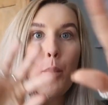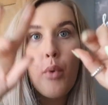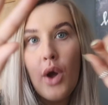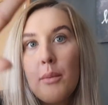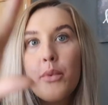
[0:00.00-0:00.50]

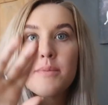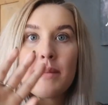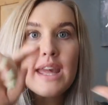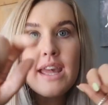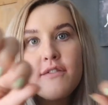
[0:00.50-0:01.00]
prep with
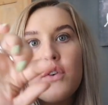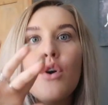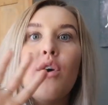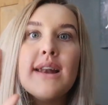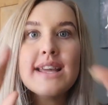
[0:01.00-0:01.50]
me
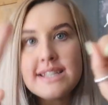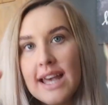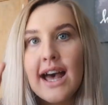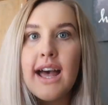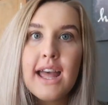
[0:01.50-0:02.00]
for
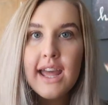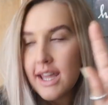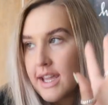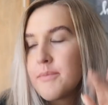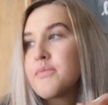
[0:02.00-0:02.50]

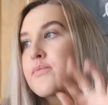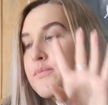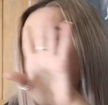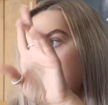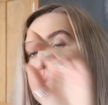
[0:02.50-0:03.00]
holiday.
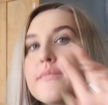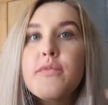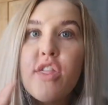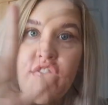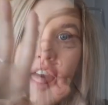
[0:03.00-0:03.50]

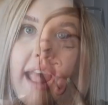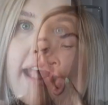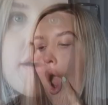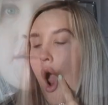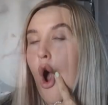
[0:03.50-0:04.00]

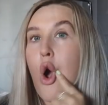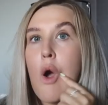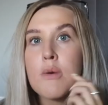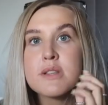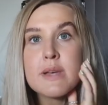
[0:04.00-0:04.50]
Thing. Oh,
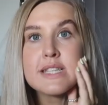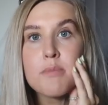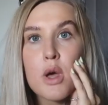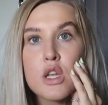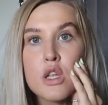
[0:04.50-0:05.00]
I was meant to
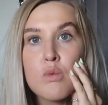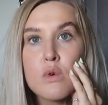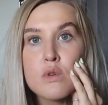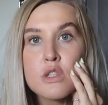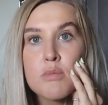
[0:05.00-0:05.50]
buy a new
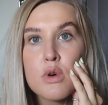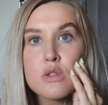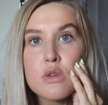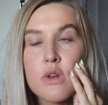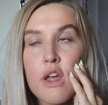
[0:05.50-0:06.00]
water
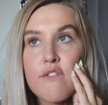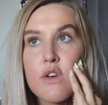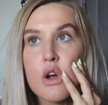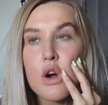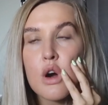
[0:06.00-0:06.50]
bottle and I
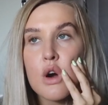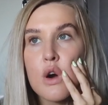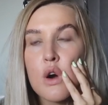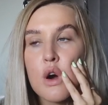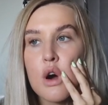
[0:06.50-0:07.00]

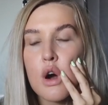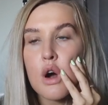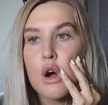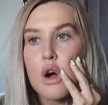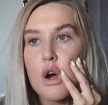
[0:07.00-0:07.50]
forgot.